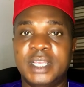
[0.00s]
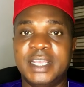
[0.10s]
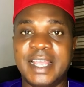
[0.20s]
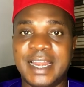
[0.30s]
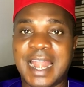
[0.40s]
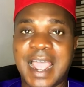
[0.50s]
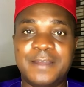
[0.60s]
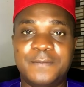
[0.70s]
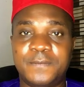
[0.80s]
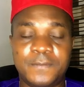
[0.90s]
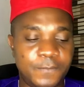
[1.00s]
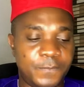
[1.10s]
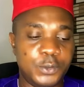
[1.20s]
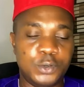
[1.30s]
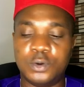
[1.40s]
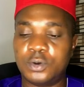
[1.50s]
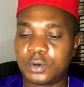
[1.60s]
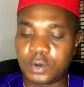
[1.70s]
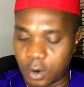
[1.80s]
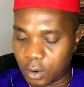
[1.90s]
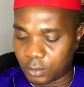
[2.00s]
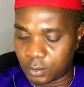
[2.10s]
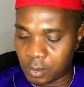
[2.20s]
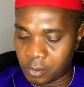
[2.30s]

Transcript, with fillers: in a live video call.